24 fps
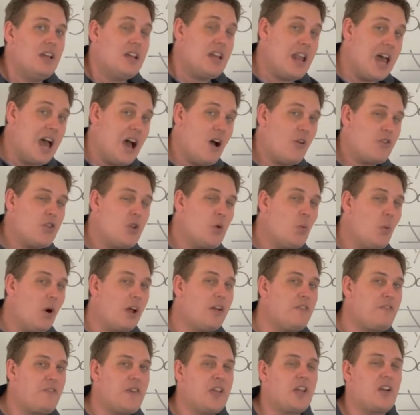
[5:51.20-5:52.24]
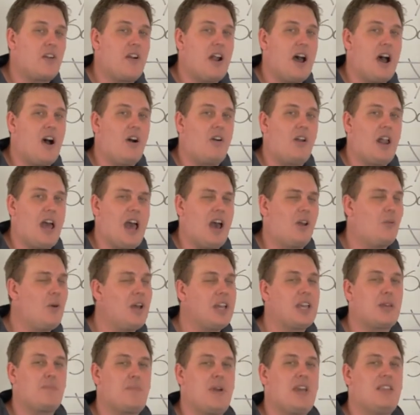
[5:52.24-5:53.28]
Now, you want to figure out, how do
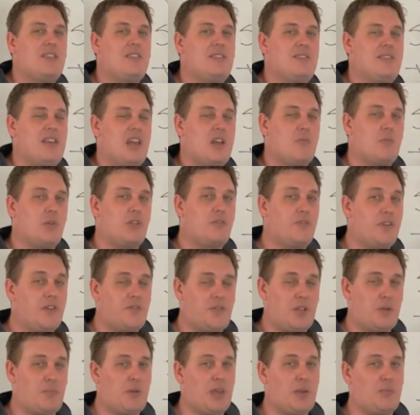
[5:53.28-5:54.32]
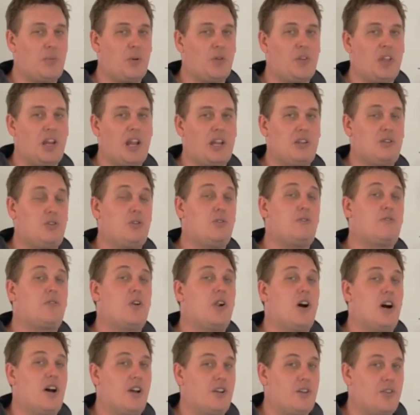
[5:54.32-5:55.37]
I get paid the same with 50 people that I do
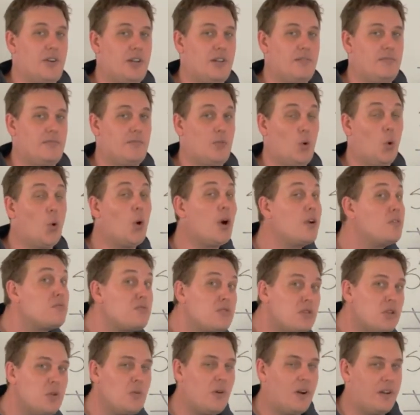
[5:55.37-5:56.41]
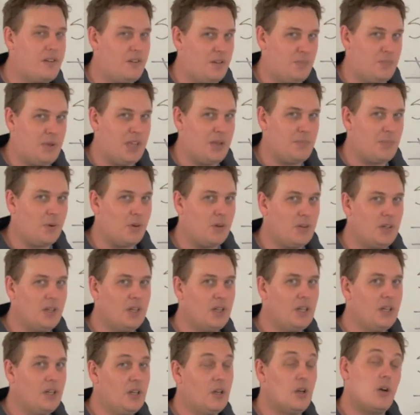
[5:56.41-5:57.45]
for 100 or 200 people?
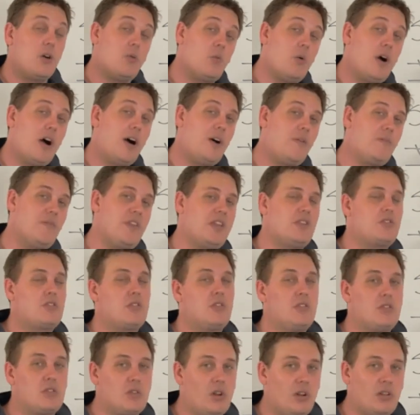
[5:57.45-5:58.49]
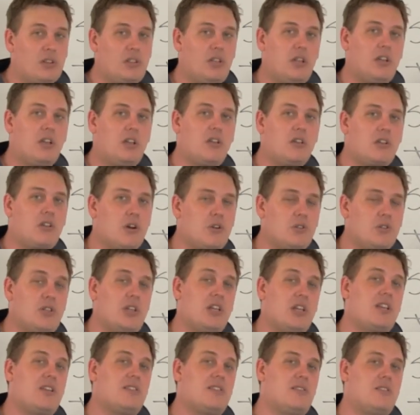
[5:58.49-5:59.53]
Well, it's consulting and
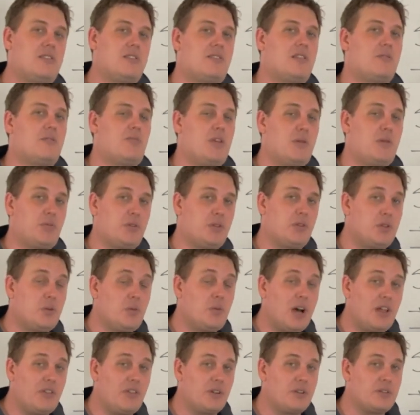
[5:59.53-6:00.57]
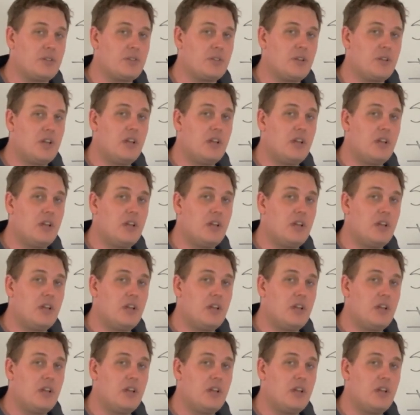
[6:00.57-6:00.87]
coaching and assisting people to do others.